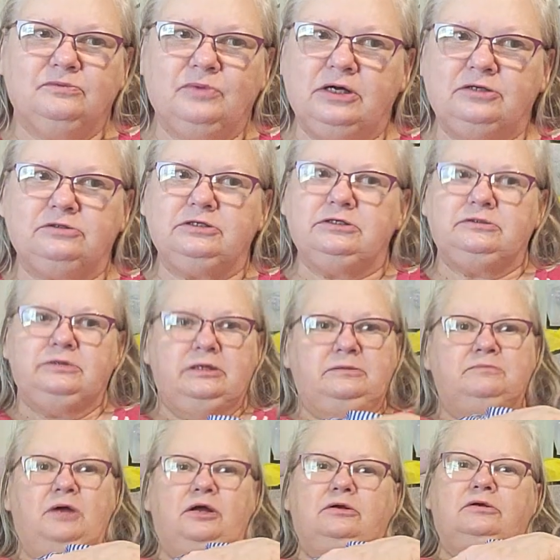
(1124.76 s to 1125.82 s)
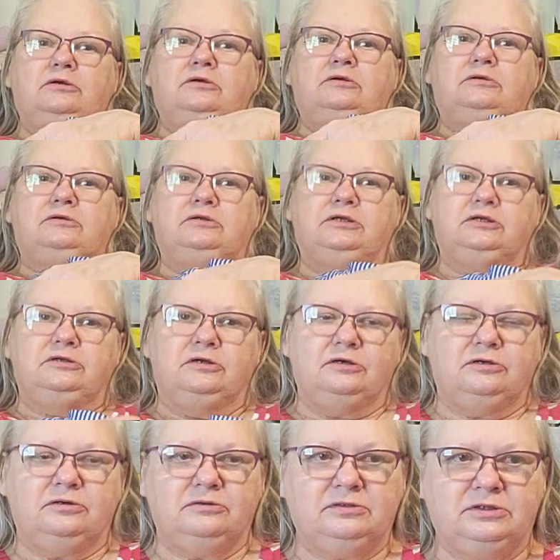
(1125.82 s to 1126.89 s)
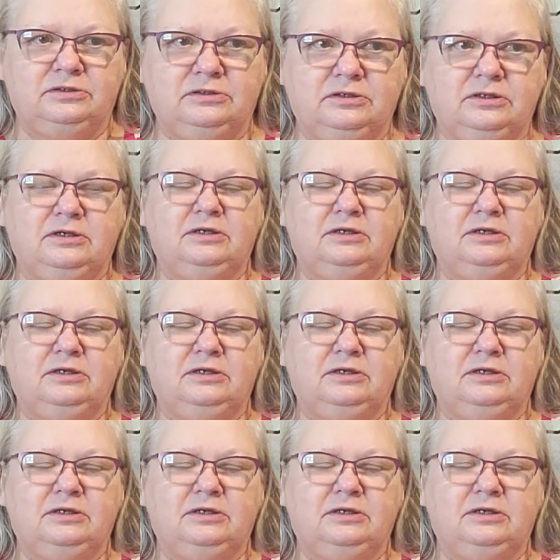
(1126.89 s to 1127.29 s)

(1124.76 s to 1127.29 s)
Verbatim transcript: welcoming her, you know, and